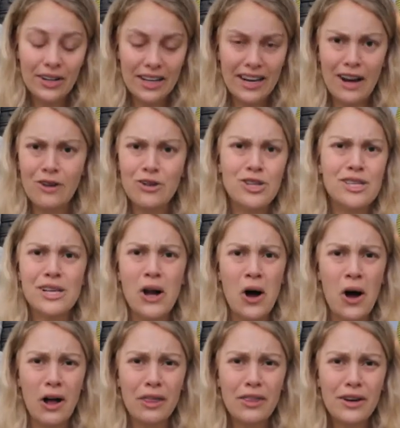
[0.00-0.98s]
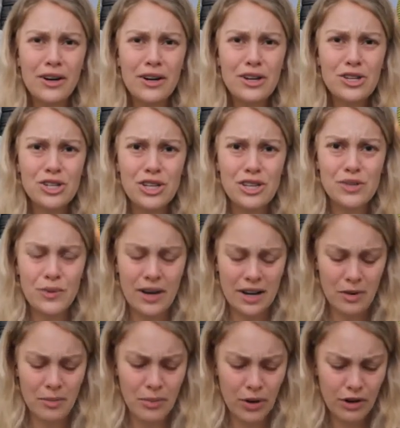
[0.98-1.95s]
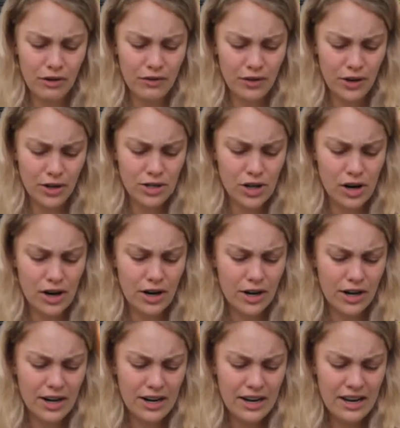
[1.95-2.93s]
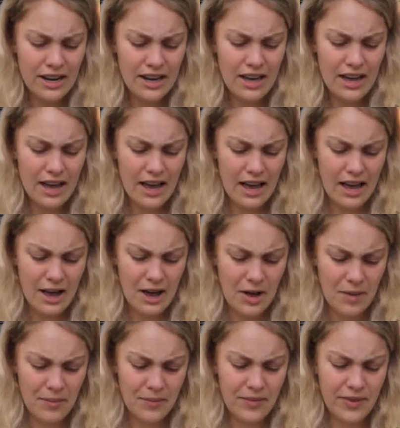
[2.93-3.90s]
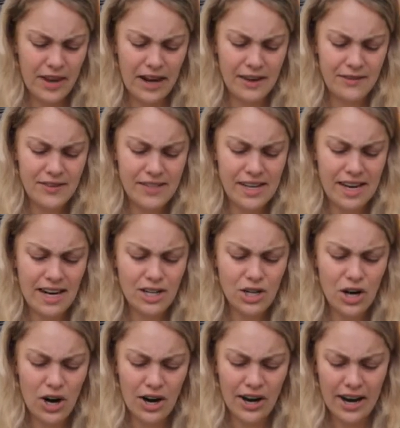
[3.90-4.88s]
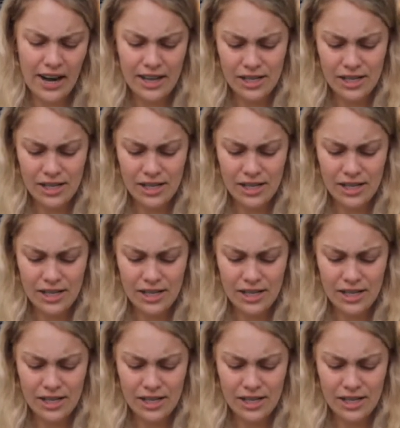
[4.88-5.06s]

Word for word: And now she's an author. She's written a book for her daughter um, that I've seen at Target.